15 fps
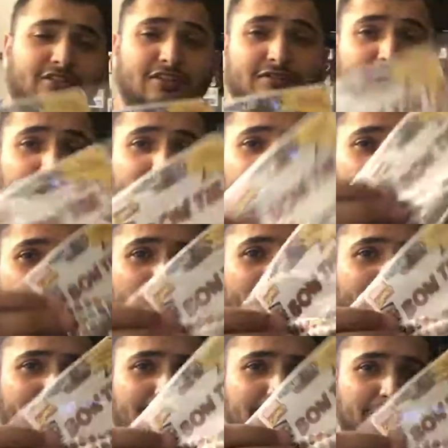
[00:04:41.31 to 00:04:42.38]
know if I'll ever
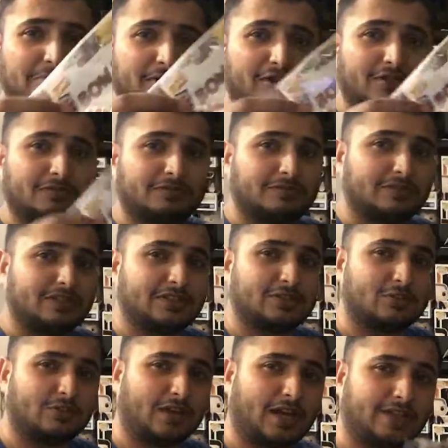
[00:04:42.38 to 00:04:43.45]
wear it, but it's a
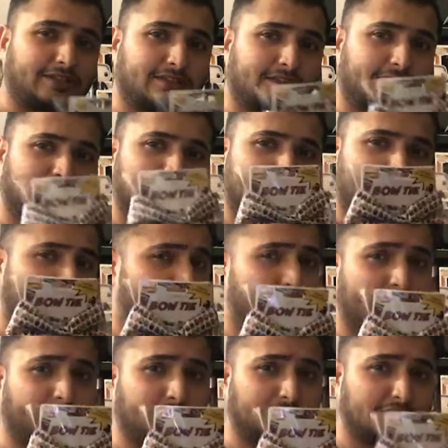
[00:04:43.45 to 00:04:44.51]
cool item.
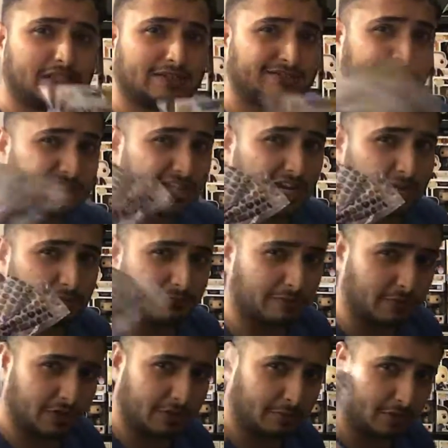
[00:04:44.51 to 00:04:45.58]
Never received a tie
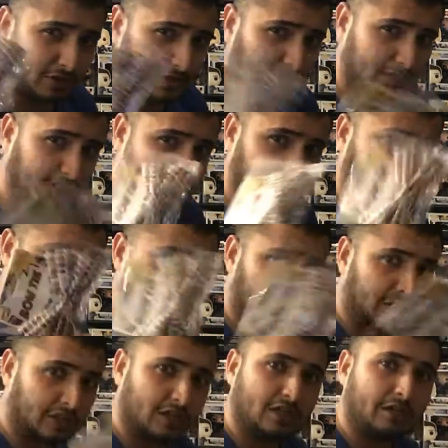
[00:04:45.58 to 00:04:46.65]
before in the boxes, so
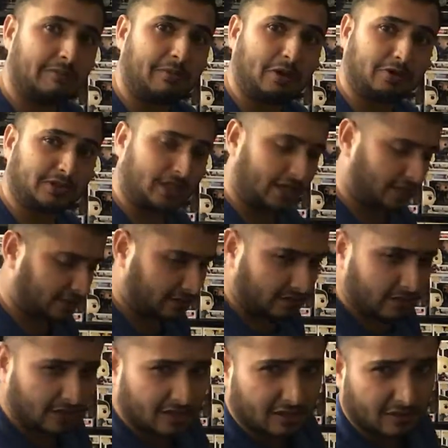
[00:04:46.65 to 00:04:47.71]
bow tie,
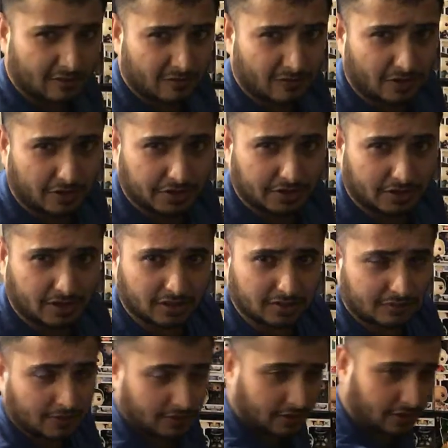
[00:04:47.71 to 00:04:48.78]
very nice,
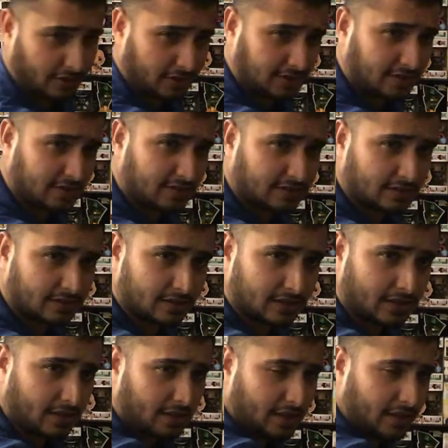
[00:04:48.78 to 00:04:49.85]
very nice.
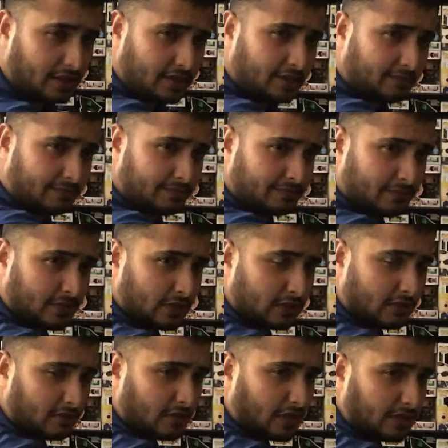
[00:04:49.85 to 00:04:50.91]

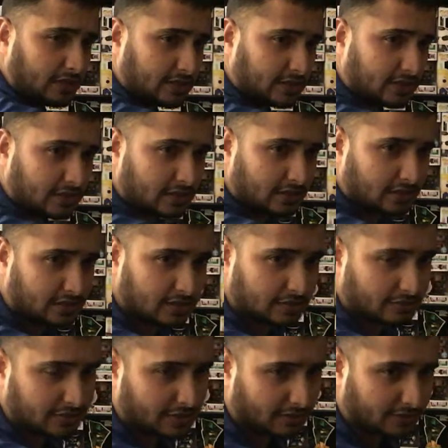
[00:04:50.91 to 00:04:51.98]
Right, there's still
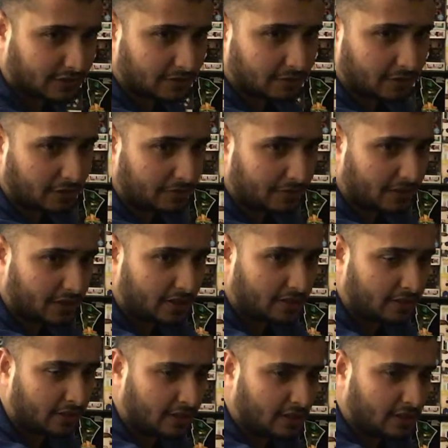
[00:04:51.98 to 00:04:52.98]
some stuff at the bottom there.